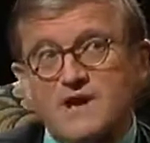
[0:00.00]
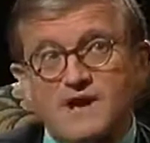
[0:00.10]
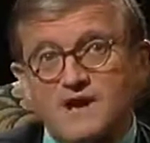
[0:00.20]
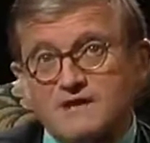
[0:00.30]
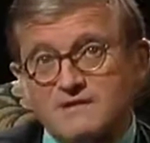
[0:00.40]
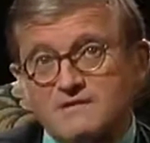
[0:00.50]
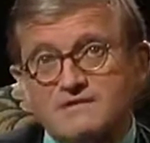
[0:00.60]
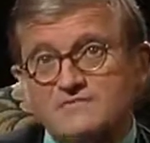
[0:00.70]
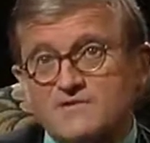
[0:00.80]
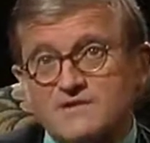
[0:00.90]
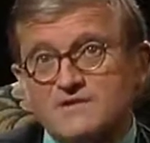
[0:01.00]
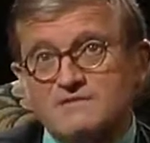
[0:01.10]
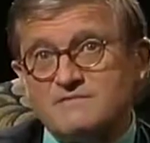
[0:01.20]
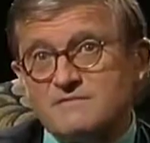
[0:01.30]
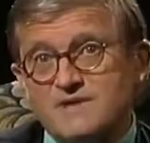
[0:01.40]
I like it. It's
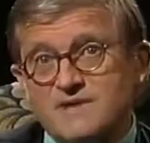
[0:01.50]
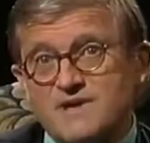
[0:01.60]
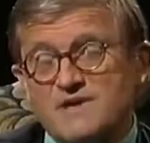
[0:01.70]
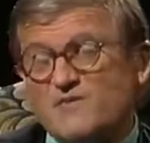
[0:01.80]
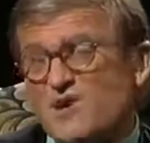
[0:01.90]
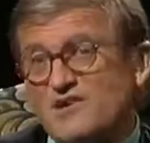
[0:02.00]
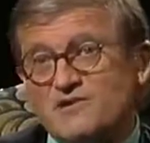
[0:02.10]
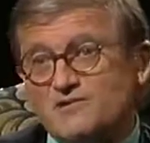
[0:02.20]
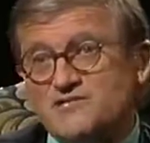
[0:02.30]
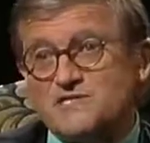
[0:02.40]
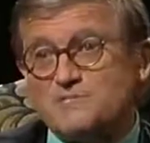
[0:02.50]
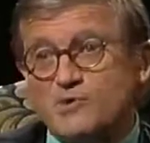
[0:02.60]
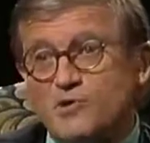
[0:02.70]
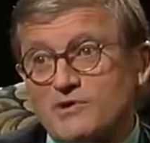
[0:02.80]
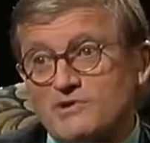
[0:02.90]
very, very
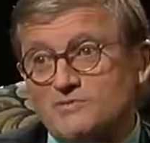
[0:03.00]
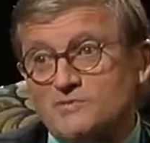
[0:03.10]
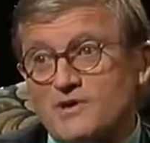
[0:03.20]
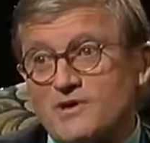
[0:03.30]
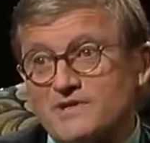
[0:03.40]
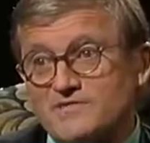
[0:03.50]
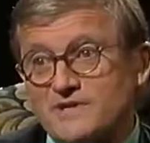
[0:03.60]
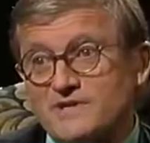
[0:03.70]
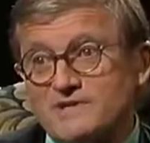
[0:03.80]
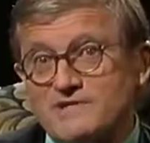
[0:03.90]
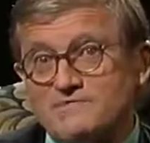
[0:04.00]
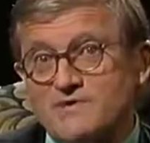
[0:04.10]
unspoiled part of England,